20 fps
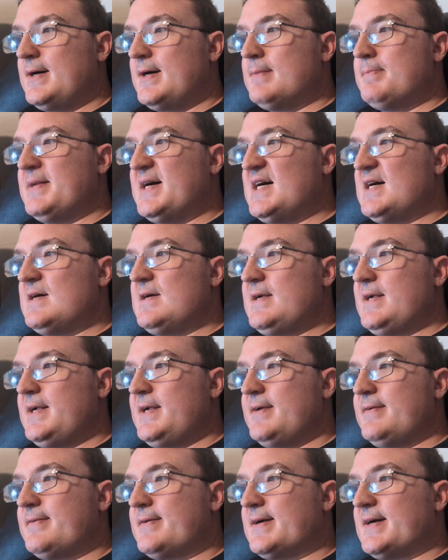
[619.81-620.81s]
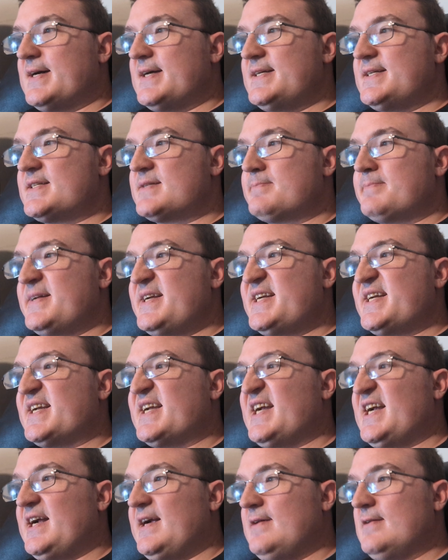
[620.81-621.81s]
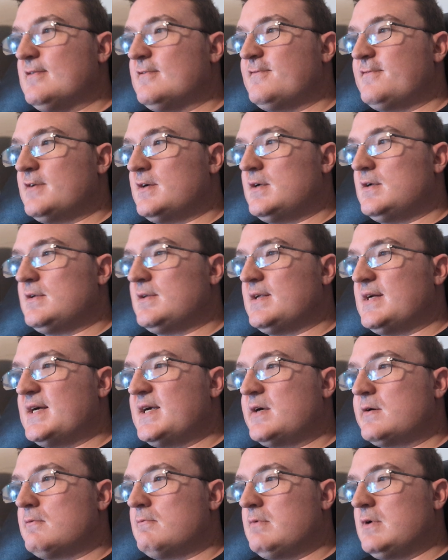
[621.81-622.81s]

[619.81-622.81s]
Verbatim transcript: about you guys be careful like